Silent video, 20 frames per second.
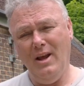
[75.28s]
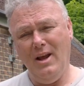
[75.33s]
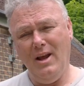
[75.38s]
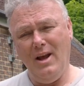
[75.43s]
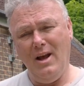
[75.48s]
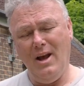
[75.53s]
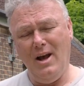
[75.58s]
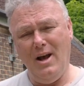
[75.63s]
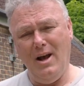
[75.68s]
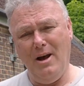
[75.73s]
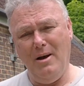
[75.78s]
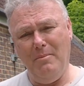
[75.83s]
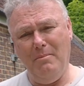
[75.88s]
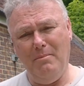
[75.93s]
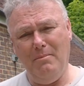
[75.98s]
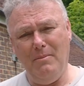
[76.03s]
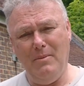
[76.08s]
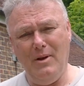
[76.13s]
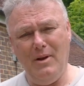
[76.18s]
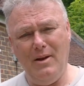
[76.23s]

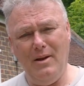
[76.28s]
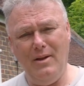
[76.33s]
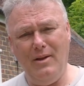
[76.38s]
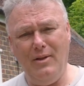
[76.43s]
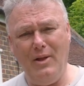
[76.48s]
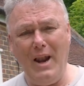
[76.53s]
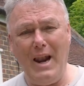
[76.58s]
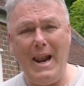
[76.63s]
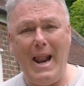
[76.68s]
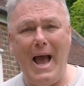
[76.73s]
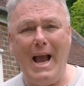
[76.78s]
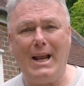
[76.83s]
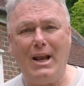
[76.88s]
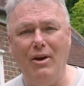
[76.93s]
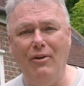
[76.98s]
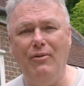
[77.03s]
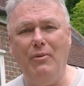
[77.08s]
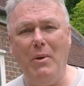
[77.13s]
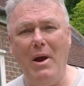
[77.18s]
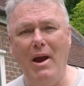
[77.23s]
the lack
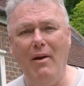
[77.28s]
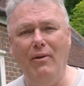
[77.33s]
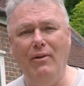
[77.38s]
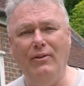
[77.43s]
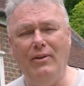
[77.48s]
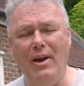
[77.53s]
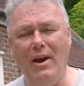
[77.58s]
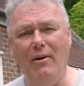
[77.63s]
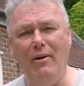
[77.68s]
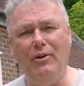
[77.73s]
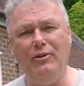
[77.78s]
of wear and tear,